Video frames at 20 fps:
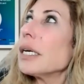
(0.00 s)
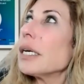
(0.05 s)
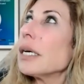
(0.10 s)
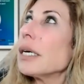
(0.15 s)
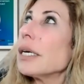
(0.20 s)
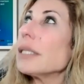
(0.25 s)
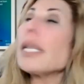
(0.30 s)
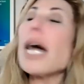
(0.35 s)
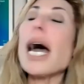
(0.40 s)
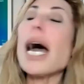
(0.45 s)

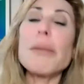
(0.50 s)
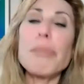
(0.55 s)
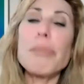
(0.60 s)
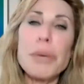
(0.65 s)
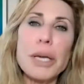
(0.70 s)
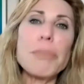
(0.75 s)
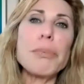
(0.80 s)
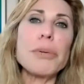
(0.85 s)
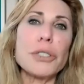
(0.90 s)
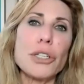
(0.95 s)
a lot of
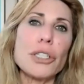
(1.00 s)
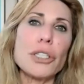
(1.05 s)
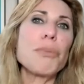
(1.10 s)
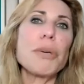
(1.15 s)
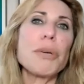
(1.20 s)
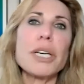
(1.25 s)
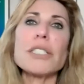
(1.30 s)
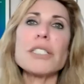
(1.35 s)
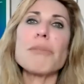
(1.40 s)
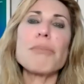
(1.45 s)
people just
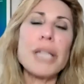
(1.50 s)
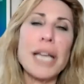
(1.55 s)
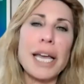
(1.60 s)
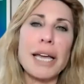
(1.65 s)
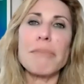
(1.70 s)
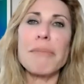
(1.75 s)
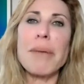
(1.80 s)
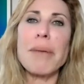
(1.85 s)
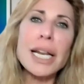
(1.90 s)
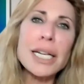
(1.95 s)
because of
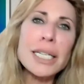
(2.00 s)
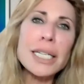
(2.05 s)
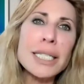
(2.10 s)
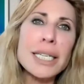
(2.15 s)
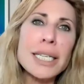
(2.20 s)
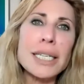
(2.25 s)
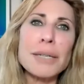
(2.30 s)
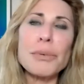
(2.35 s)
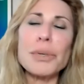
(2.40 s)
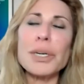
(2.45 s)
plant
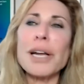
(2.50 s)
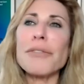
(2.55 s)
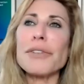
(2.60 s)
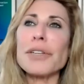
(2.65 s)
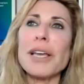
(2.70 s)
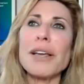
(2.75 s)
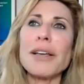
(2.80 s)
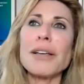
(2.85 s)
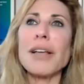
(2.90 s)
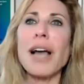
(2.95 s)
medicine and whatever
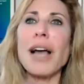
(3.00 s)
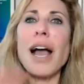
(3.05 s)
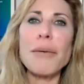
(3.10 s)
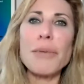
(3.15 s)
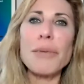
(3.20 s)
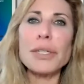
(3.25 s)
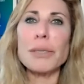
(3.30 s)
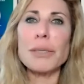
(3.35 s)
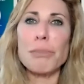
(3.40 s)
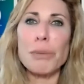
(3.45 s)
they i
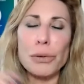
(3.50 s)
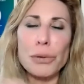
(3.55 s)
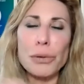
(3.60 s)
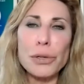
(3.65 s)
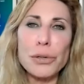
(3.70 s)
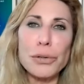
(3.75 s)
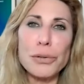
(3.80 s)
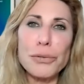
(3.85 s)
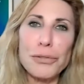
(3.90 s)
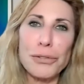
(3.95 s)
went to
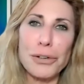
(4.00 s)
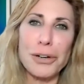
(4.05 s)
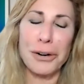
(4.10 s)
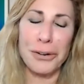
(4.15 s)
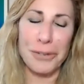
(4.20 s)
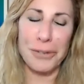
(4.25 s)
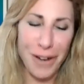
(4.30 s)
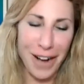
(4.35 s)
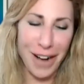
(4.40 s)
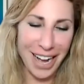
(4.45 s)
peru for a
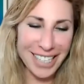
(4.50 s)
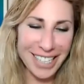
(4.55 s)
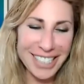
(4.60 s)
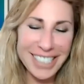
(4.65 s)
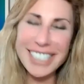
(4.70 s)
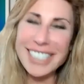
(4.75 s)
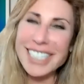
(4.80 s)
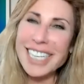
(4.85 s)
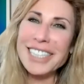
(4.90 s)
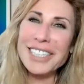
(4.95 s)

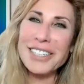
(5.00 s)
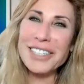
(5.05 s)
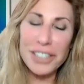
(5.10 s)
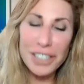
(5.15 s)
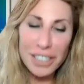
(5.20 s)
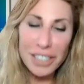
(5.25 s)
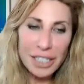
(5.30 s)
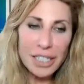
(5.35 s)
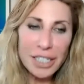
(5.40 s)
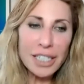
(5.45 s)
while and then they're